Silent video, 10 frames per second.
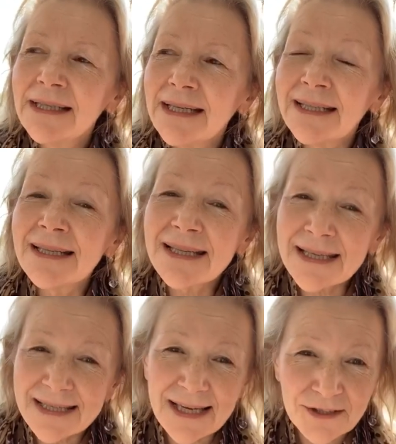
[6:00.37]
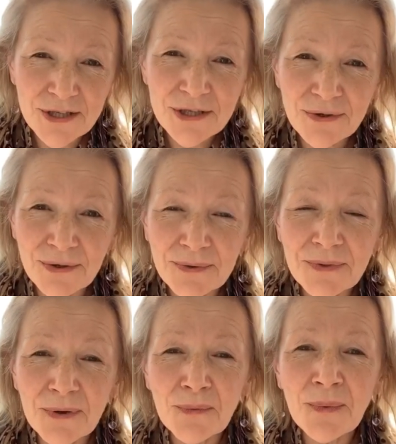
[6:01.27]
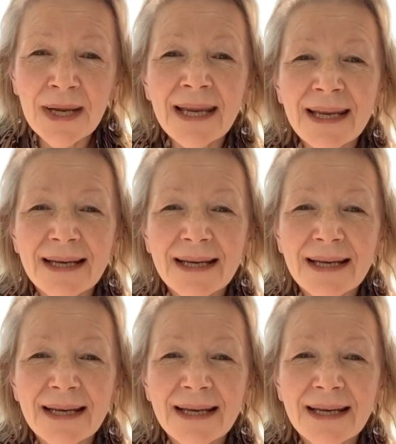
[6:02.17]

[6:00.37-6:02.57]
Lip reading: it is essential that we